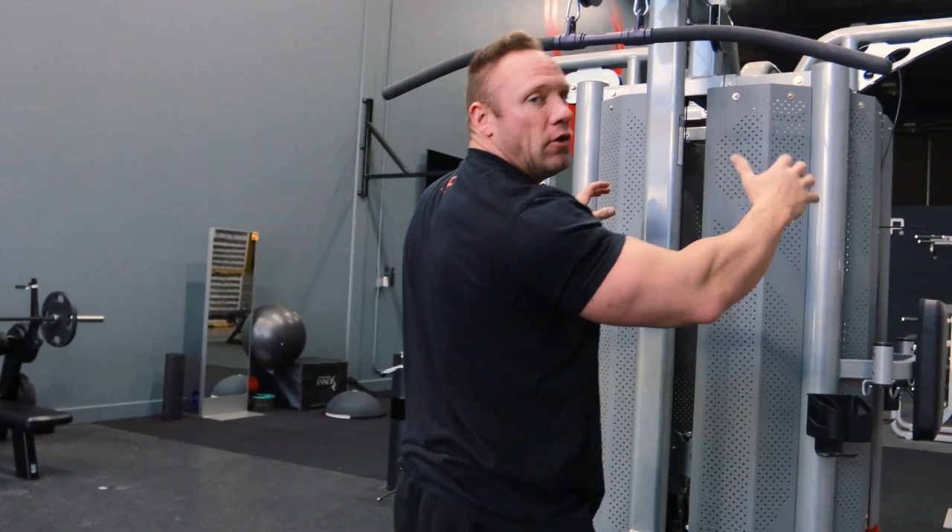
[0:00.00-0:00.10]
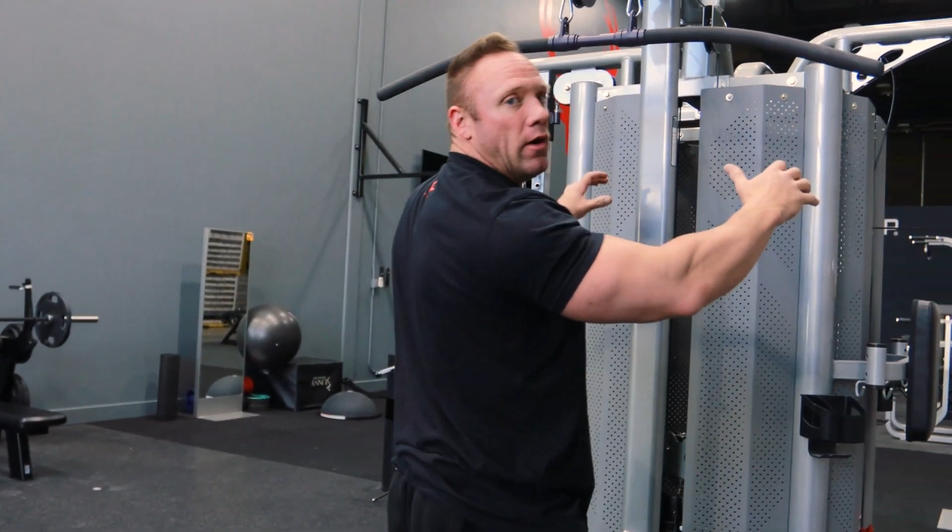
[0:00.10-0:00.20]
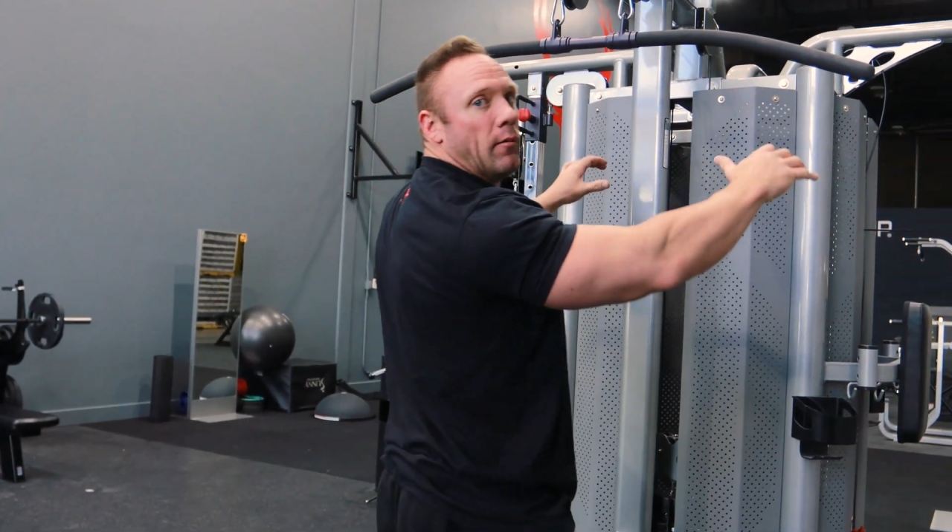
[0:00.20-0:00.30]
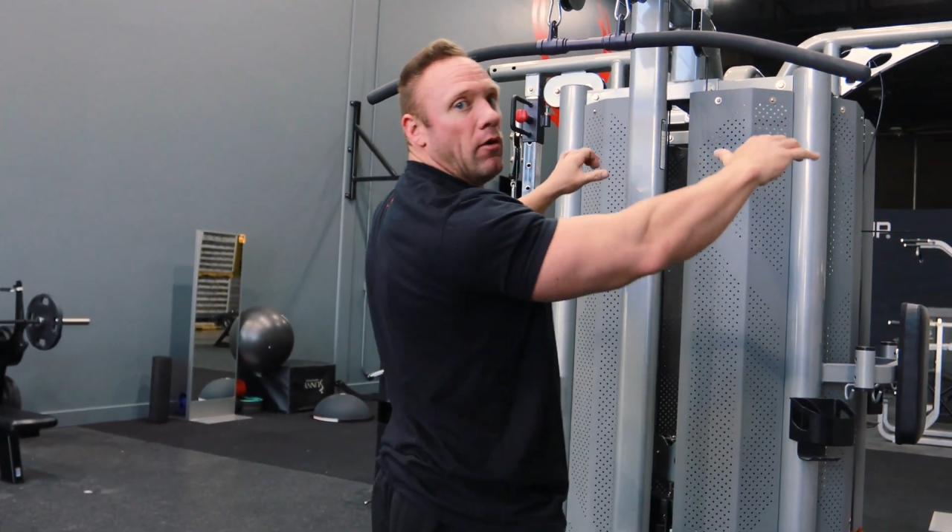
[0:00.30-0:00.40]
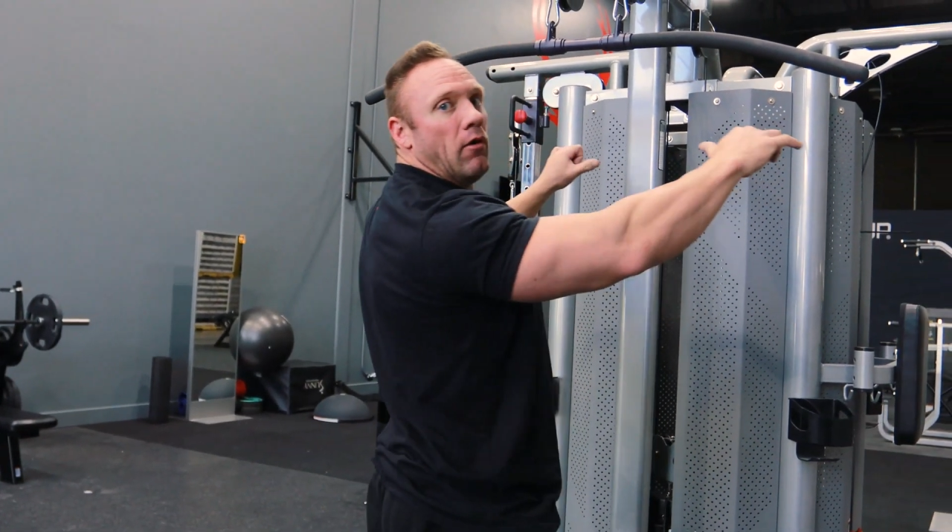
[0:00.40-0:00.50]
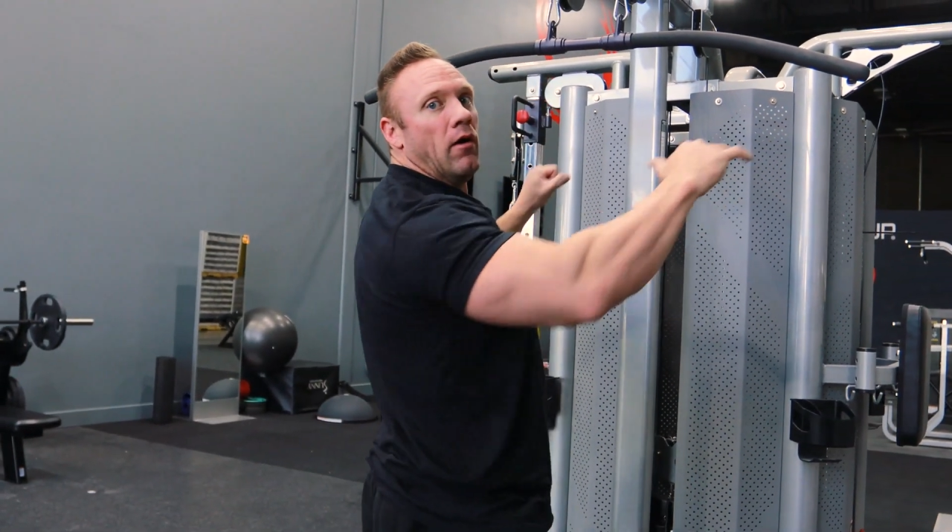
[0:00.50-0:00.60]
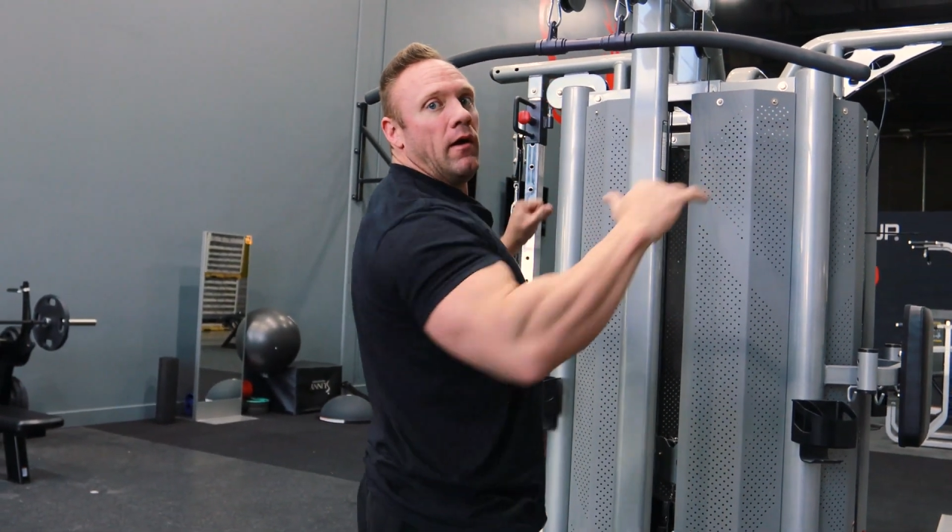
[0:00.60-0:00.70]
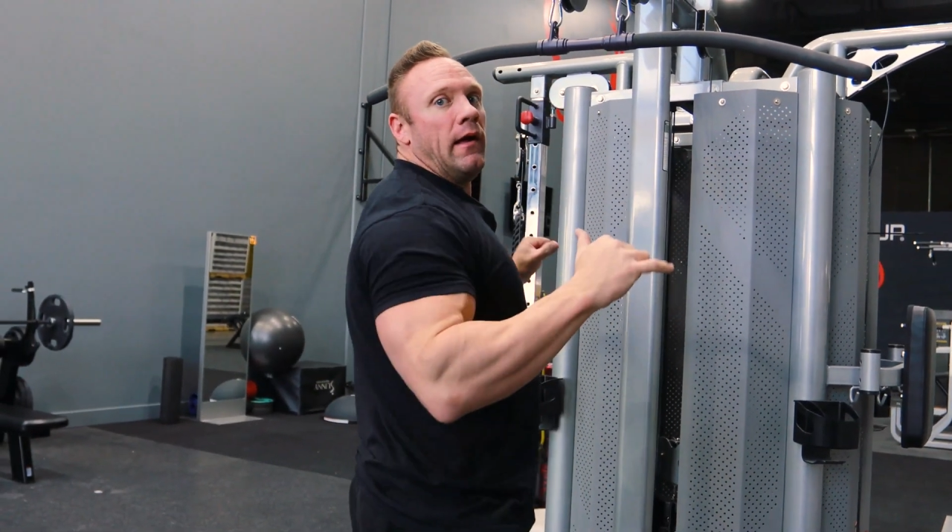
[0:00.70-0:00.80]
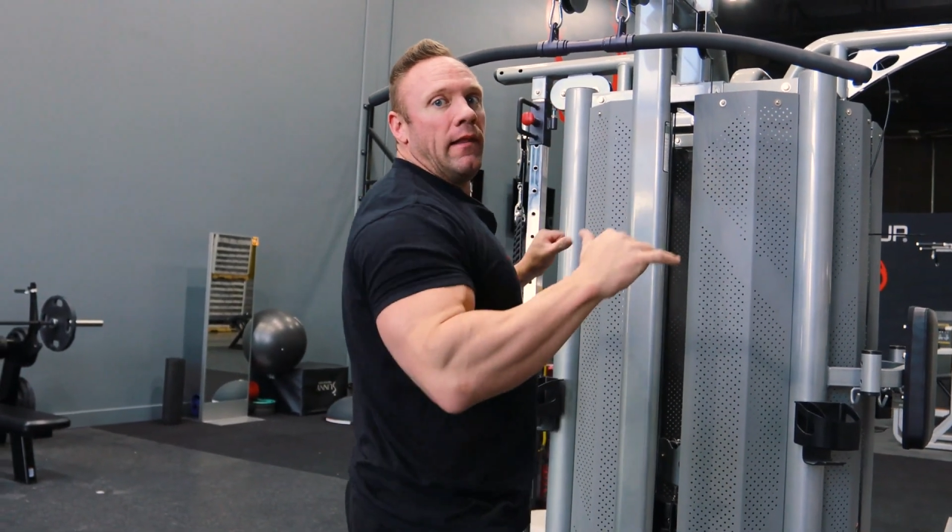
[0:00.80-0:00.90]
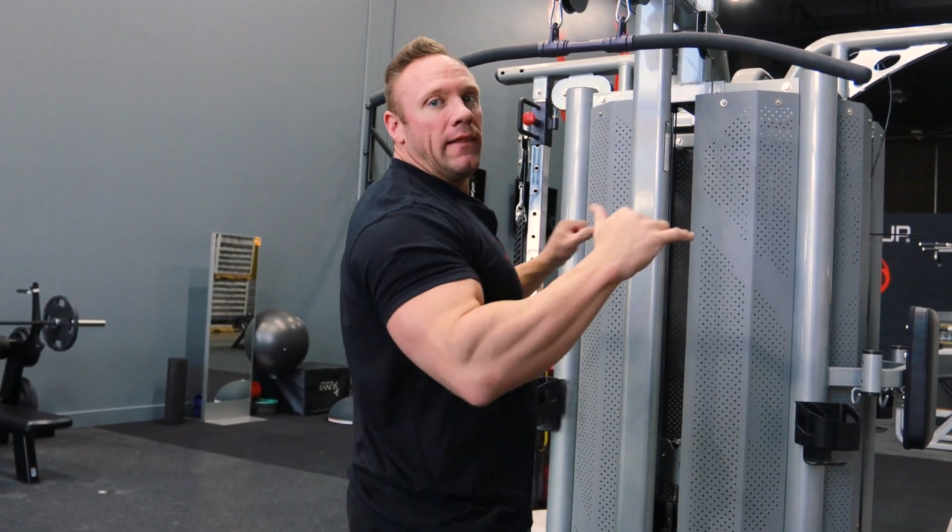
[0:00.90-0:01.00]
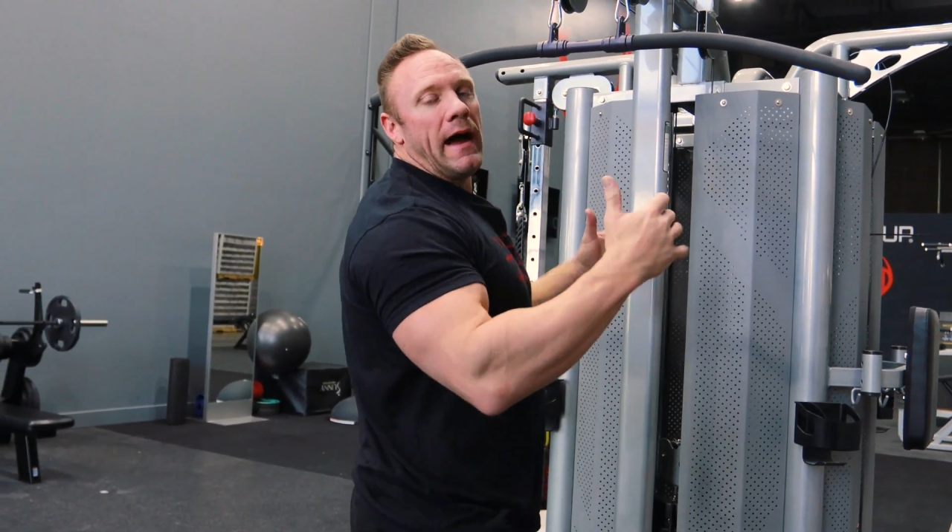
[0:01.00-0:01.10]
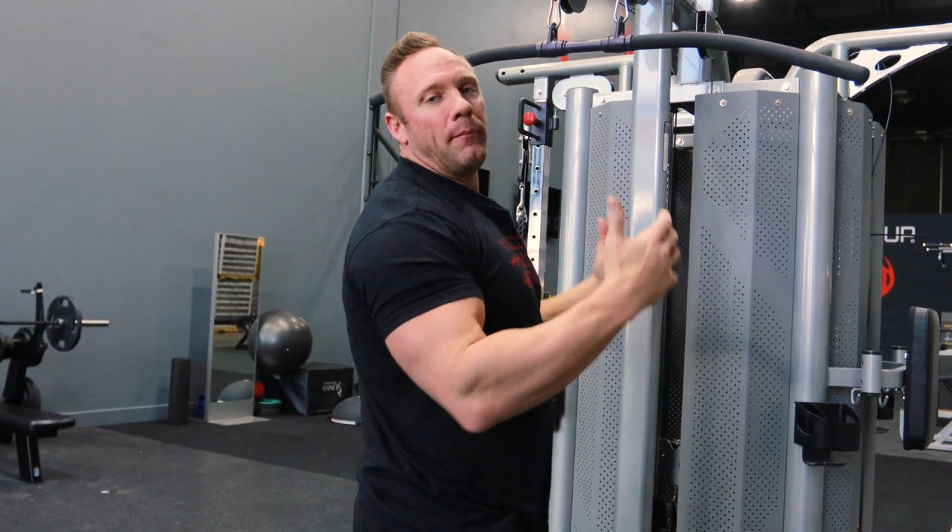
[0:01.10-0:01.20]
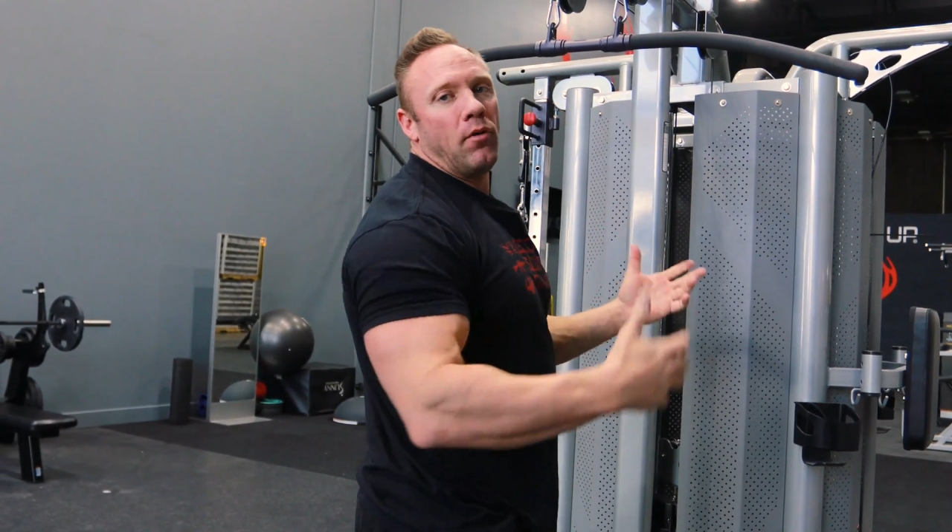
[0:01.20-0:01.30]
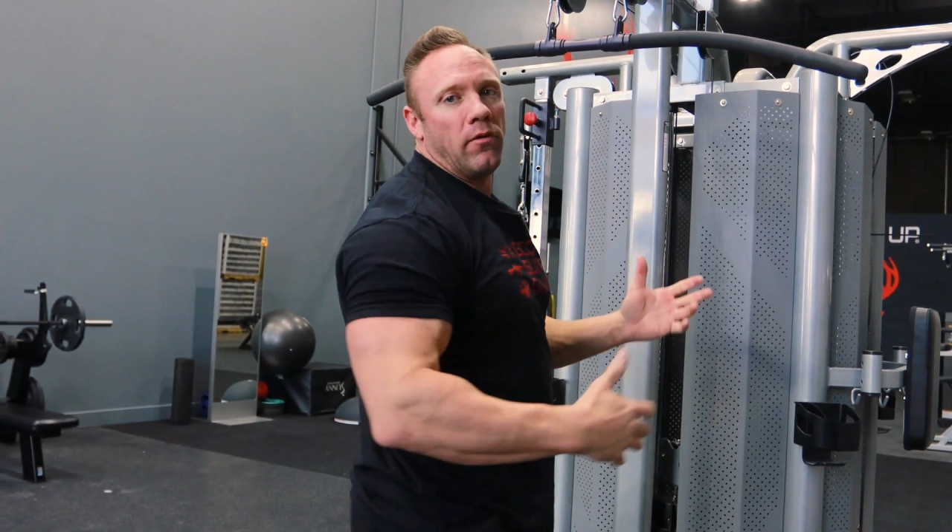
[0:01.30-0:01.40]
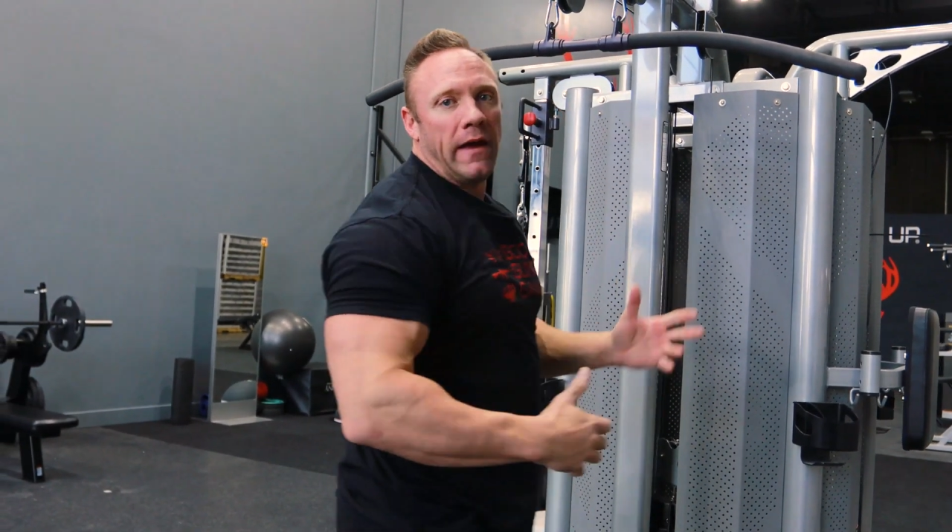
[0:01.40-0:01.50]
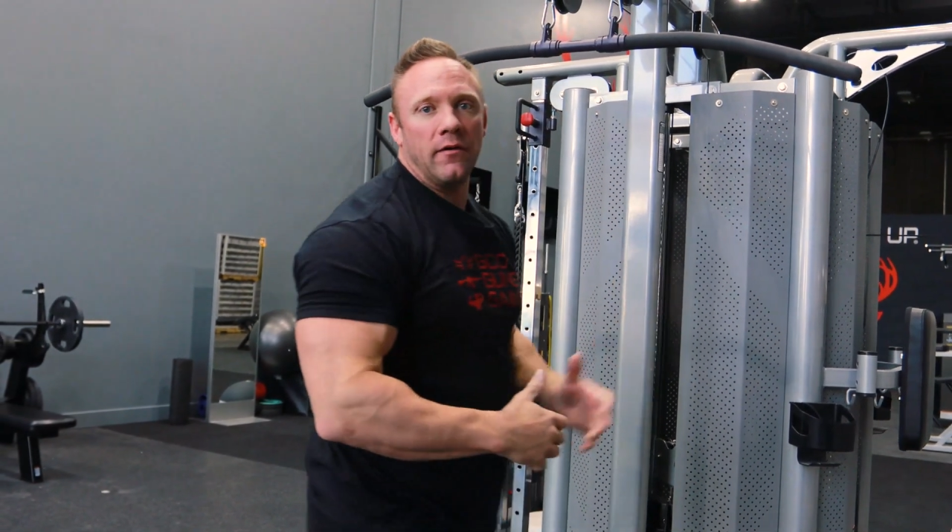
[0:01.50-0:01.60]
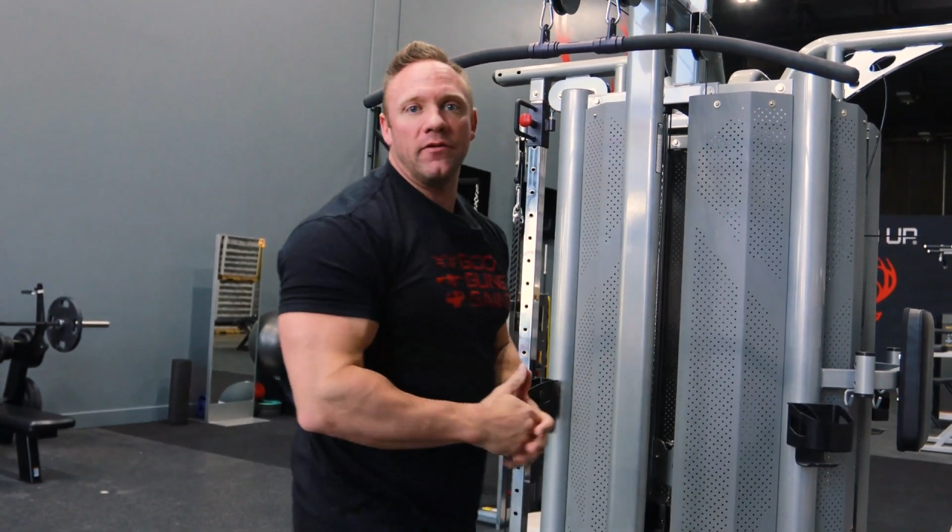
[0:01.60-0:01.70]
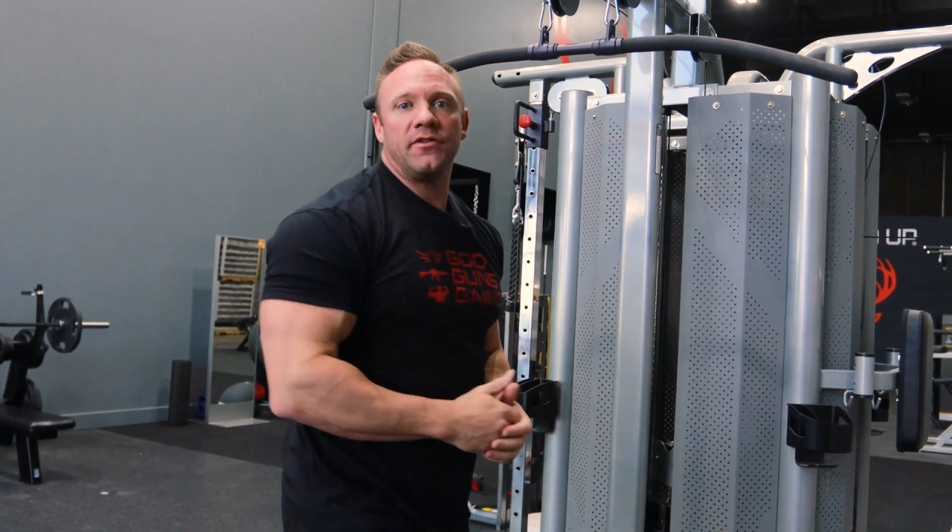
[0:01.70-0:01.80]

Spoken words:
normal lat pull down.